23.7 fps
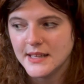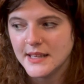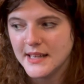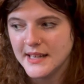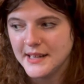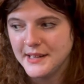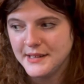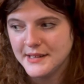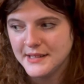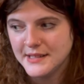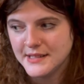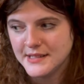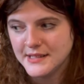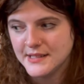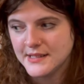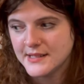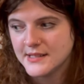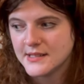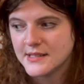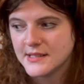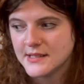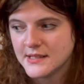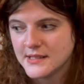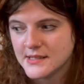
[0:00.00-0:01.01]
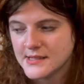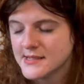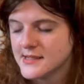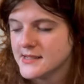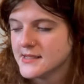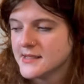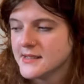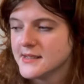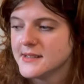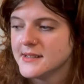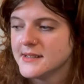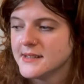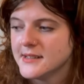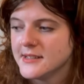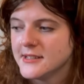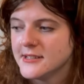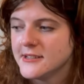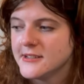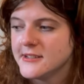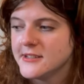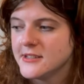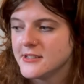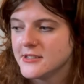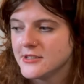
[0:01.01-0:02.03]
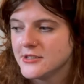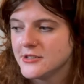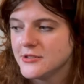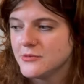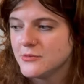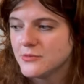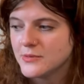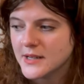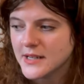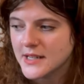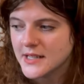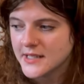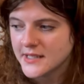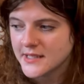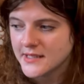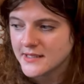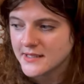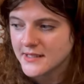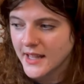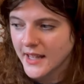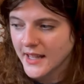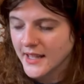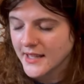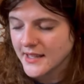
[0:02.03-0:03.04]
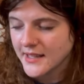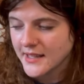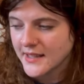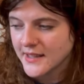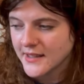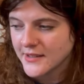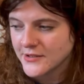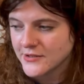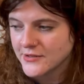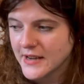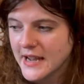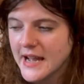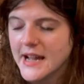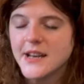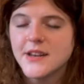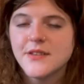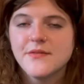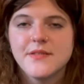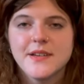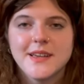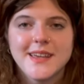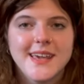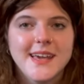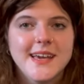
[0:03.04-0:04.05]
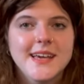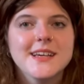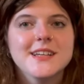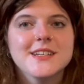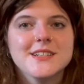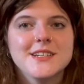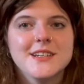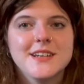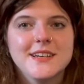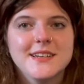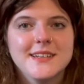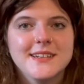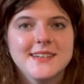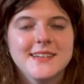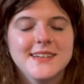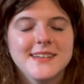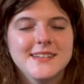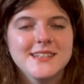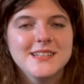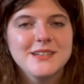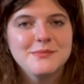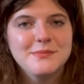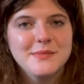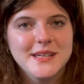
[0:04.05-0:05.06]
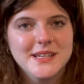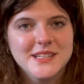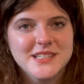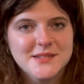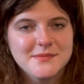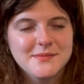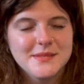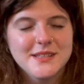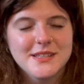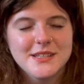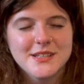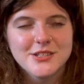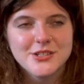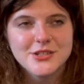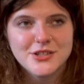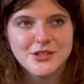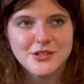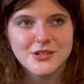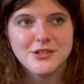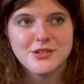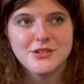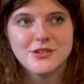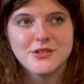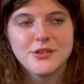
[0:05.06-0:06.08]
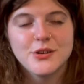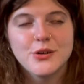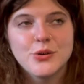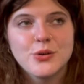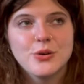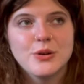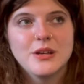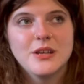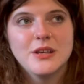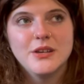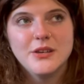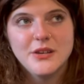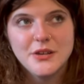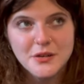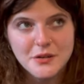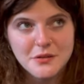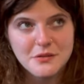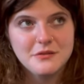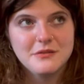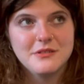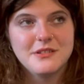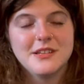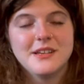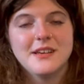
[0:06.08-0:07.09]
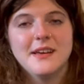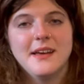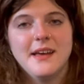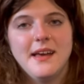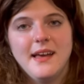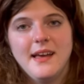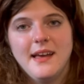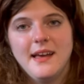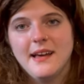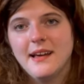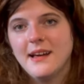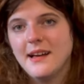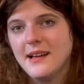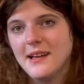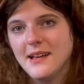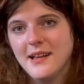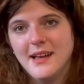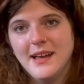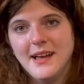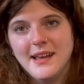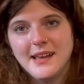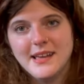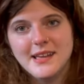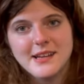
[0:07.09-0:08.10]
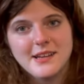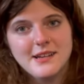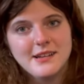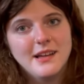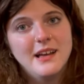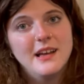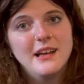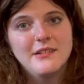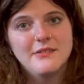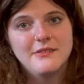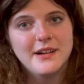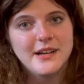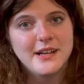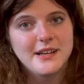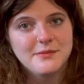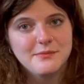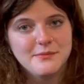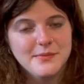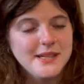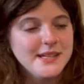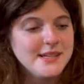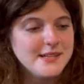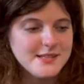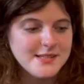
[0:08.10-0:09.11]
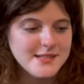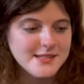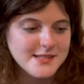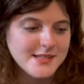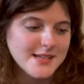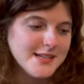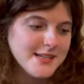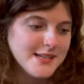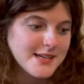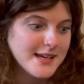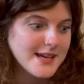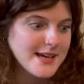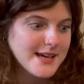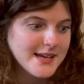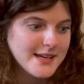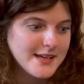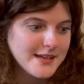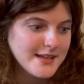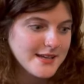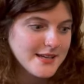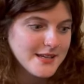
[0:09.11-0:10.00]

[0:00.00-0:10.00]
and you want like gratification and to make something that's just so cute, I cannot recommend this any higher.